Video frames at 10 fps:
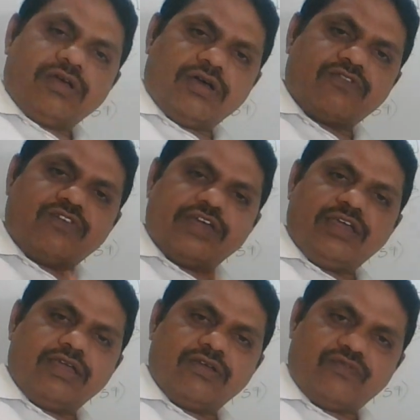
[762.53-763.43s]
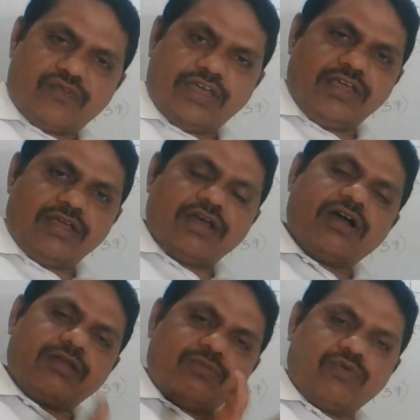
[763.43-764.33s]
or 5
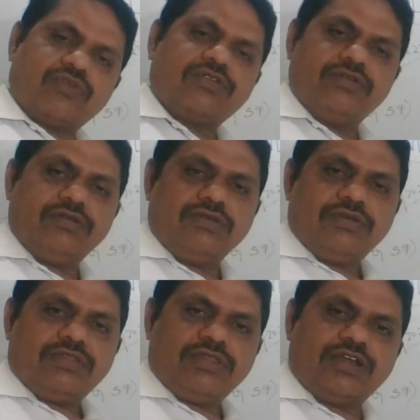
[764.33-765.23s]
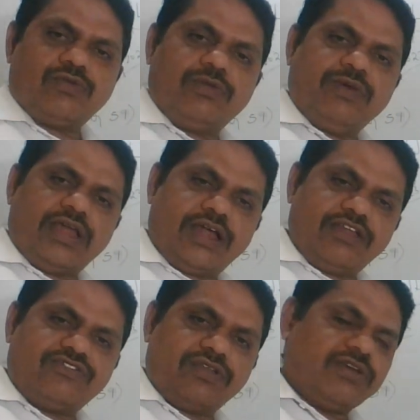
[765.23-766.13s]
or more, that will be
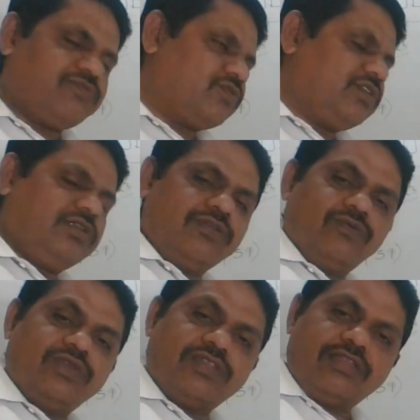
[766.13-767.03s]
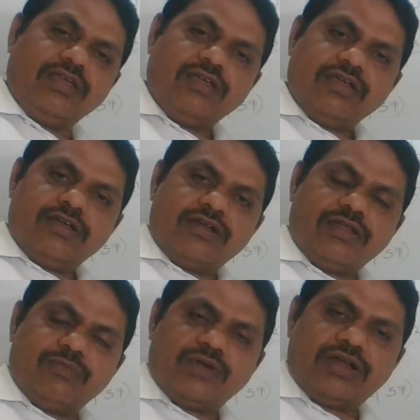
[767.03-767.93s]
addition of 1 with the
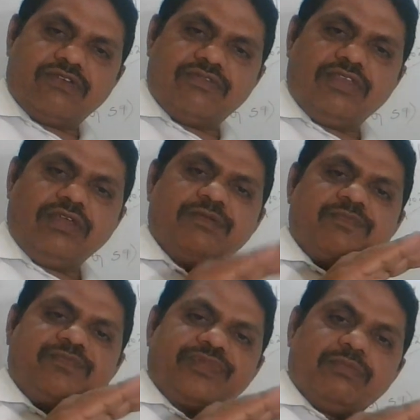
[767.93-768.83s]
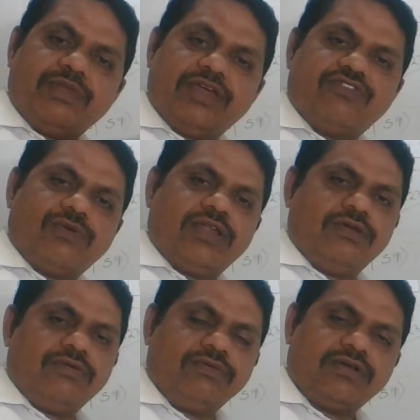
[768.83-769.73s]
demand of the place
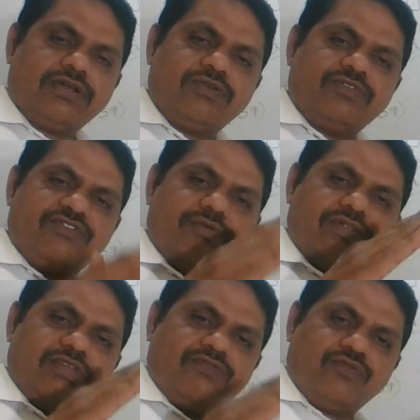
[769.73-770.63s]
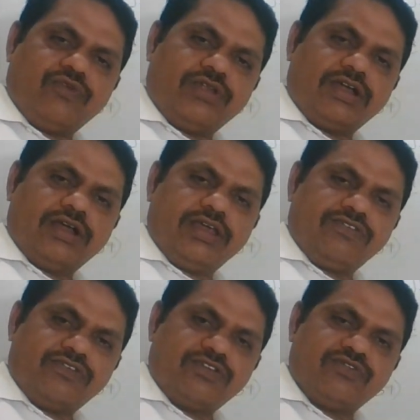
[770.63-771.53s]
value, and whichever the 4 and
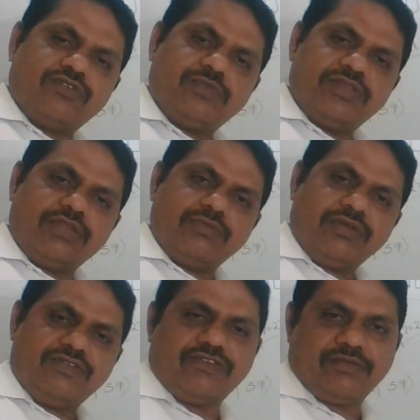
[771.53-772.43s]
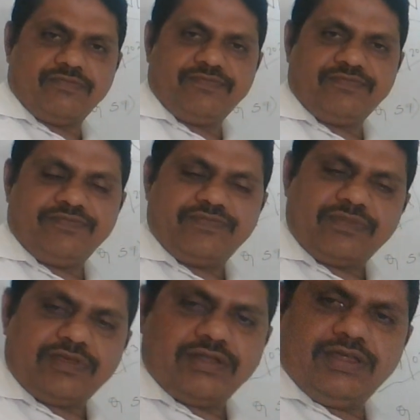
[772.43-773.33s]
less, it should be the remain same.
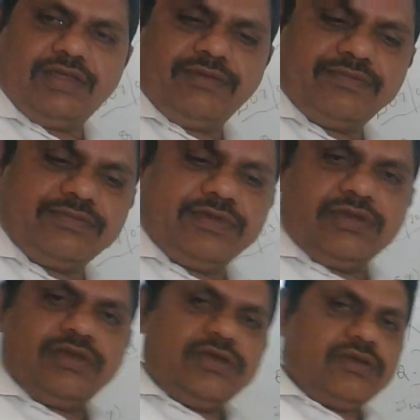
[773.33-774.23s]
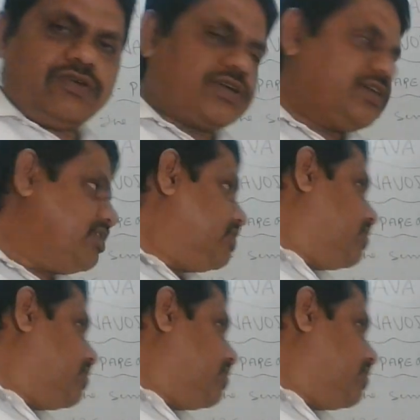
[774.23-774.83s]
Clear? Okay,